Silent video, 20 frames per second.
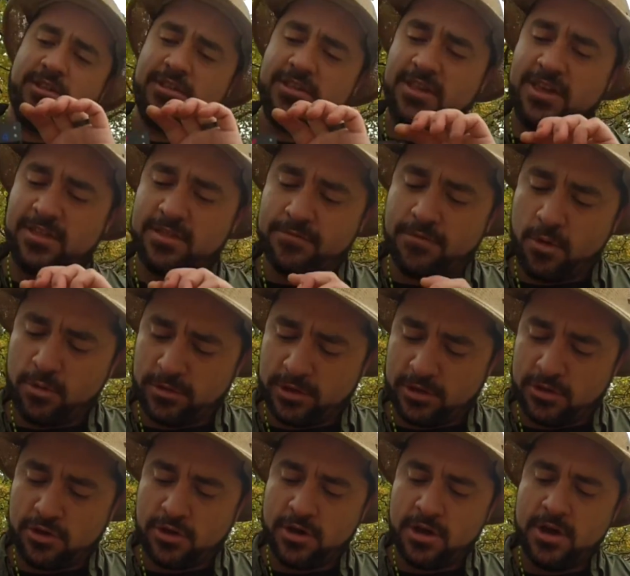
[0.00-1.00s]
see the
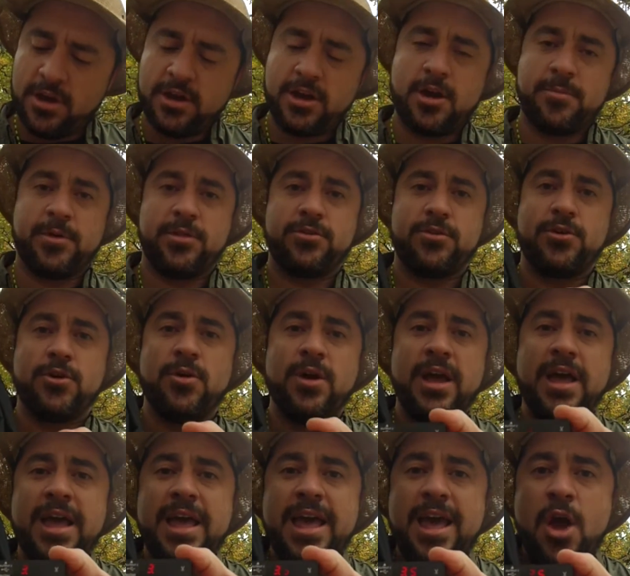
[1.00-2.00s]
voltage coming through.
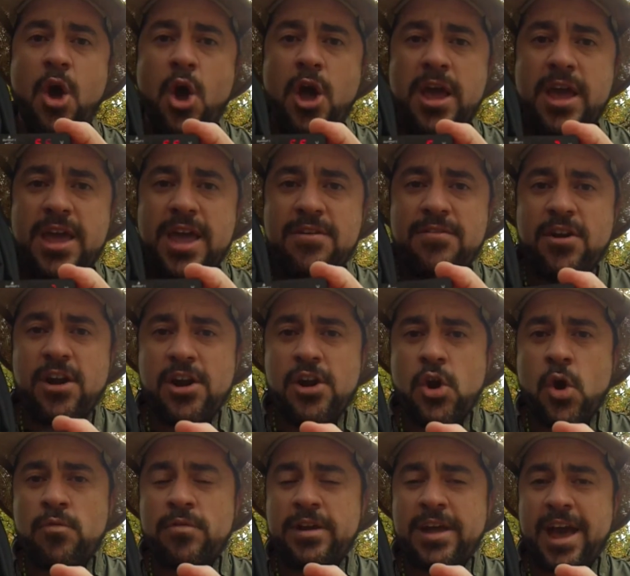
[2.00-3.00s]
Even on an
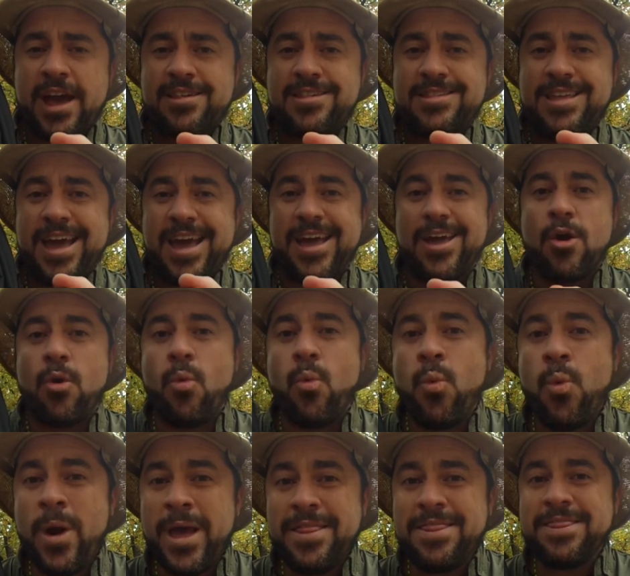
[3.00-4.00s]
overcast day,
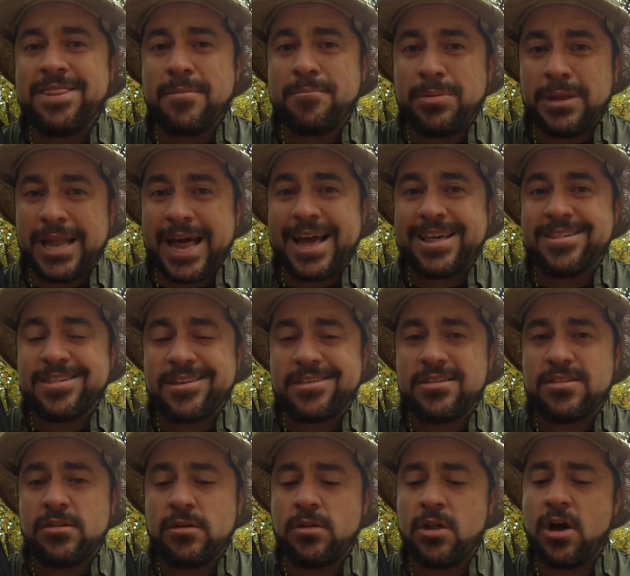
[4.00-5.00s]
with the plastic
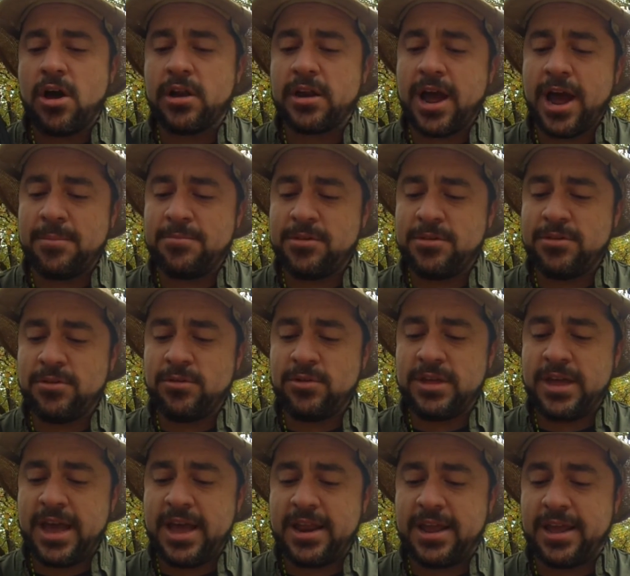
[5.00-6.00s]
still on, I'm still
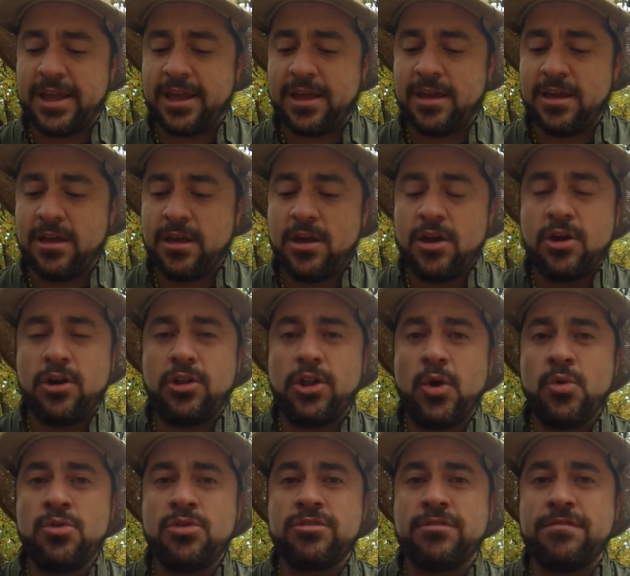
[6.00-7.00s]
getting
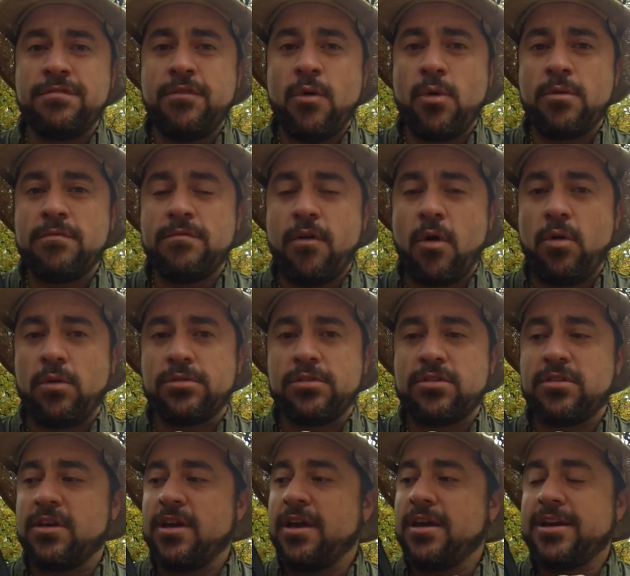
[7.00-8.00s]
close to 4
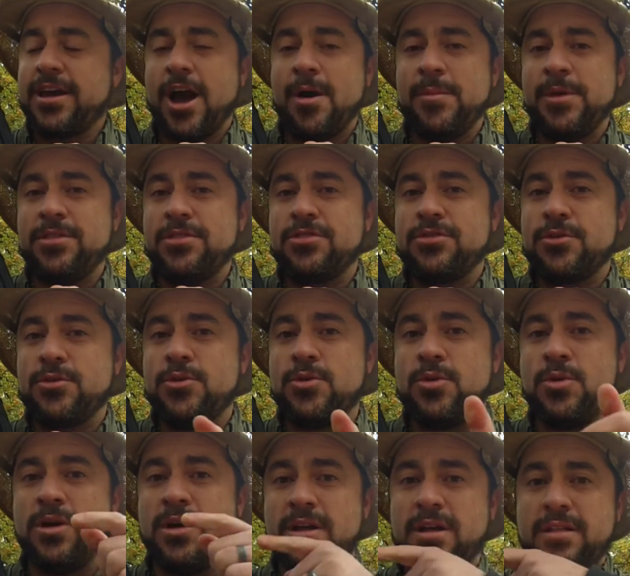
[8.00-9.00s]
volts coming
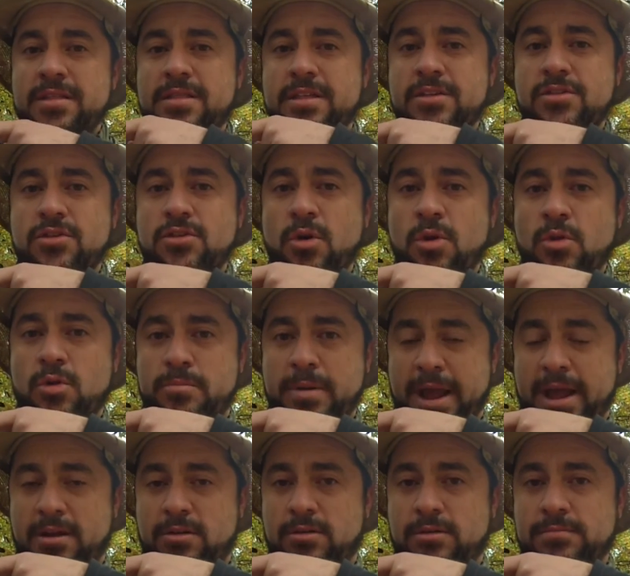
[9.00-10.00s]
through this solar
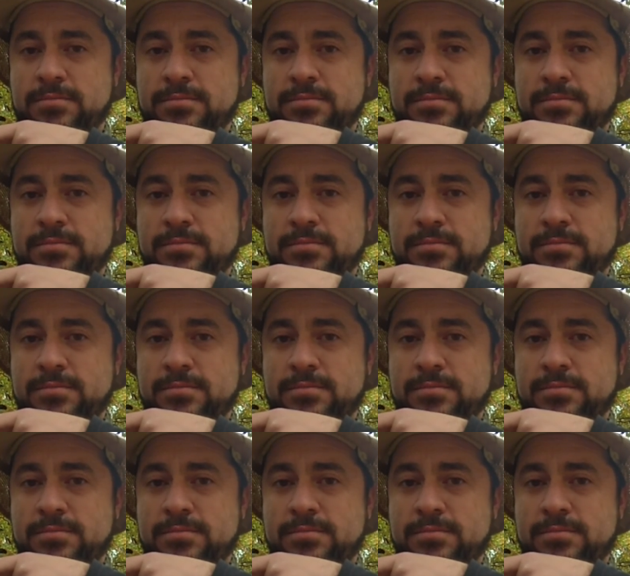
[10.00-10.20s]
panel.